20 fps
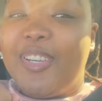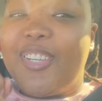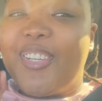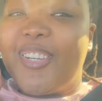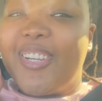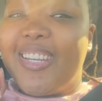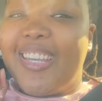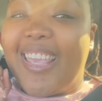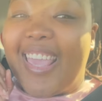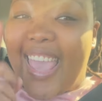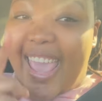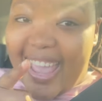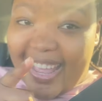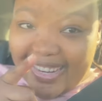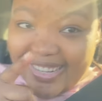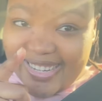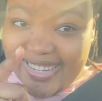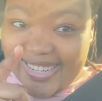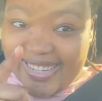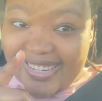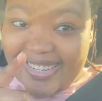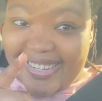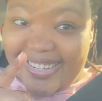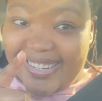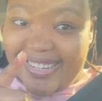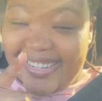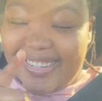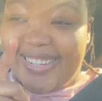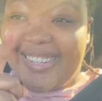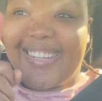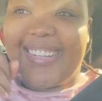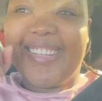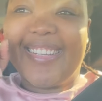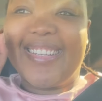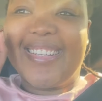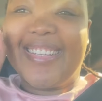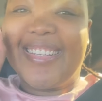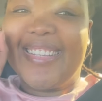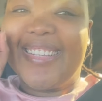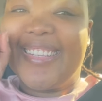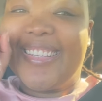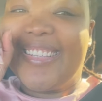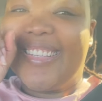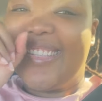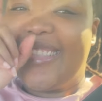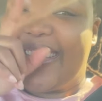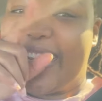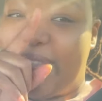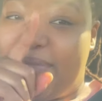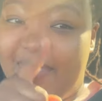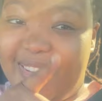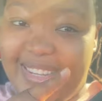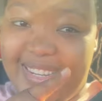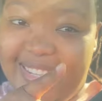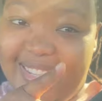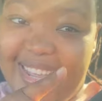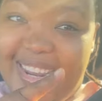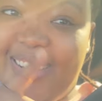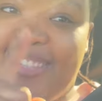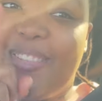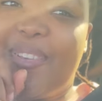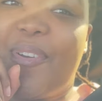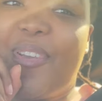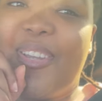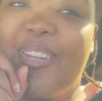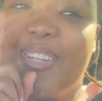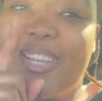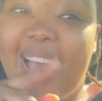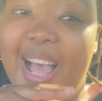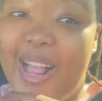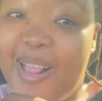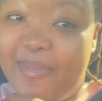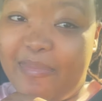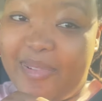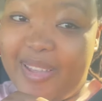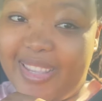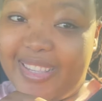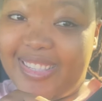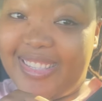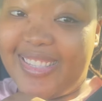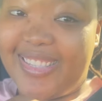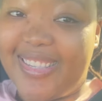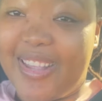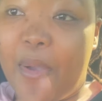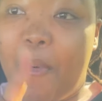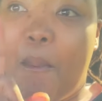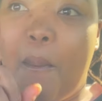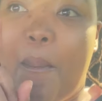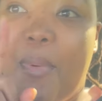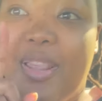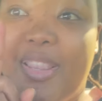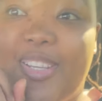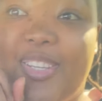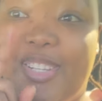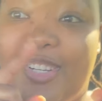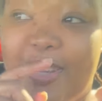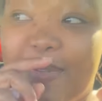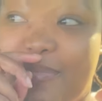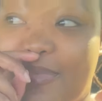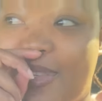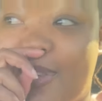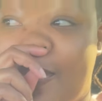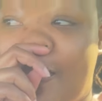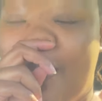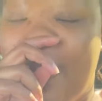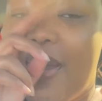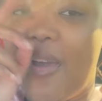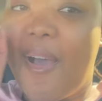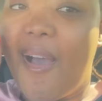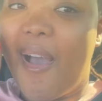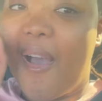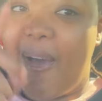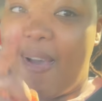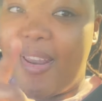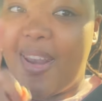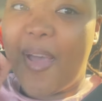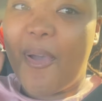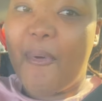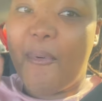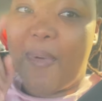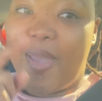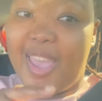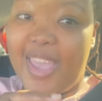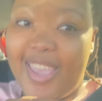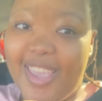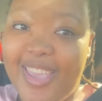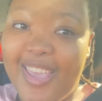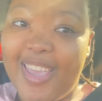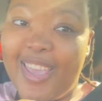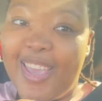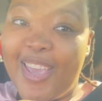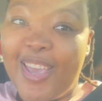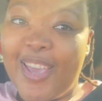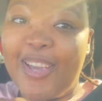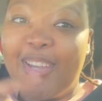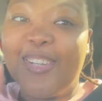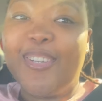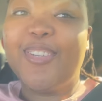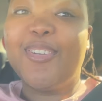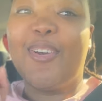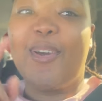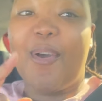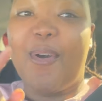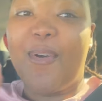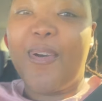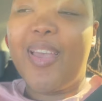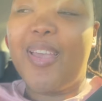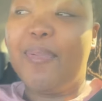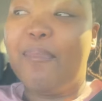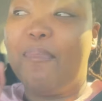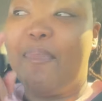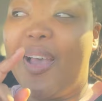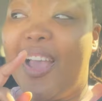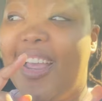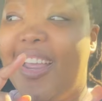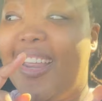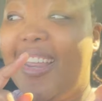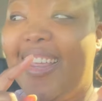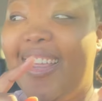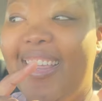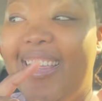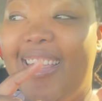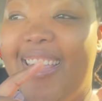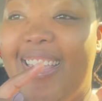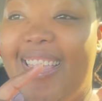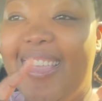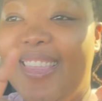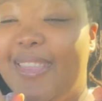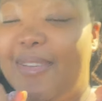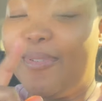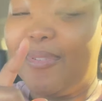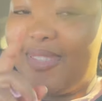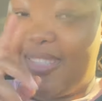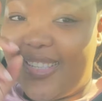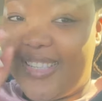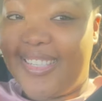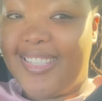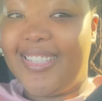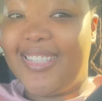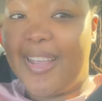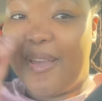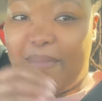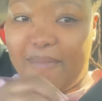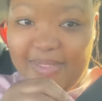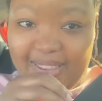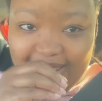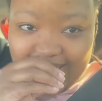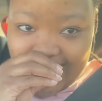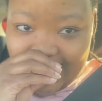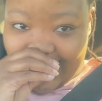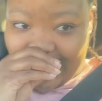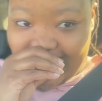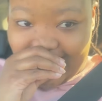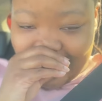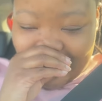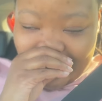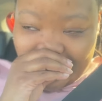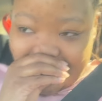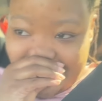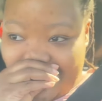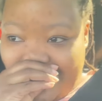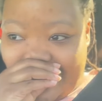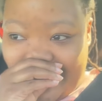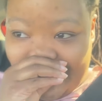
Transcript: should get something that is going to help us with gym. So we are on our way to go and buy those some things.